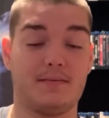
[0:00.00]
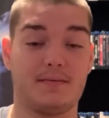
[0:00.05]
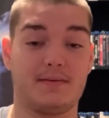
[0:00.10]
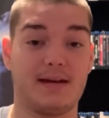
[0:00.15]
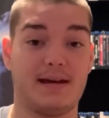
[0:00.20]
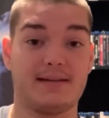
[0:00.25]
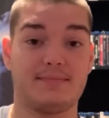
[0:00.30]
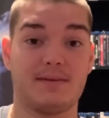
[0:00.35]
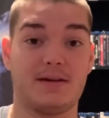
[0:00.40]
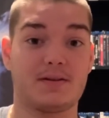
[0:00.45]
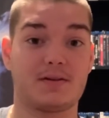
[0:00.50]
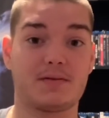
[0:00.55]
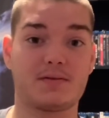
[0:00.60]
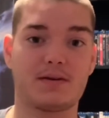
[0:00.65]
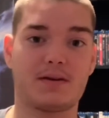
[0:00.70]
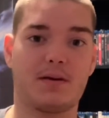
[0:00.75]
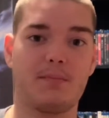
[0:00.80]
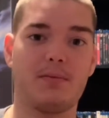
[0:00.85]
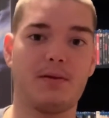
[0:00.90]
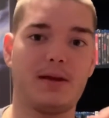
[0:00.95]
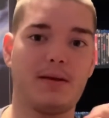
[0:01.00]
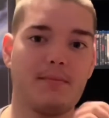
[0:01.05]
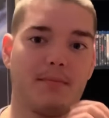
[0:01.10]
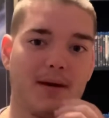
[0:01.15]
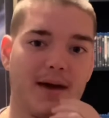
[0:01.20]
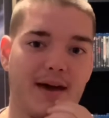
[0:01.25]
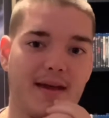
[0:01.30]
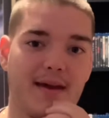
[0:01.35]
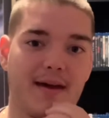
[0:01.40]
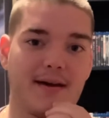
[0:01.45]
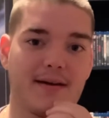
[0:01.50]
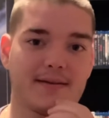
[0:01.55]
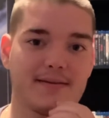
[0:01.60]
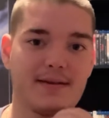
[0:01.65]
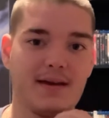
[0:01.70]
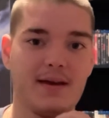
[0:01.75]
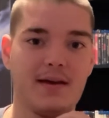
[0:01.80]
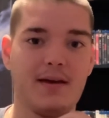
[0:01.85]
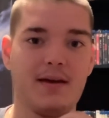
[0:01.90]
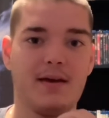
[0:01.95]
Taskmaster is a complete badass.
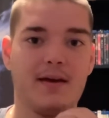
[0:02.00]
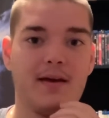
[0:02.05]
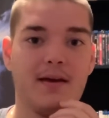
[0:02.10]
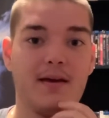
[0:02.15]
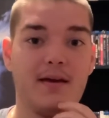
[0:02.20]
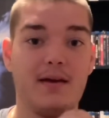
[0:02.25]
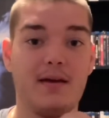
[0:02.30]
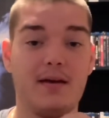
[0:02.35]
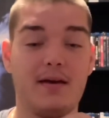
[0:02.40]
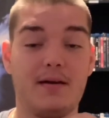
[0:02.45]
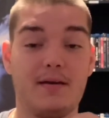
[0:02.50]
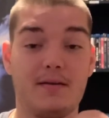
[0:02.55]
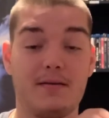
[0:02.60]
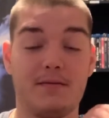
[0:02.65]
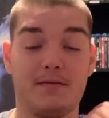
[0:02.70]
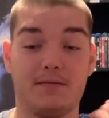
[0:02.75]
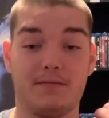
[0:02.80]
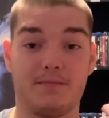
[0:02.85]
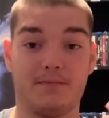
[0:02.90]
Uh,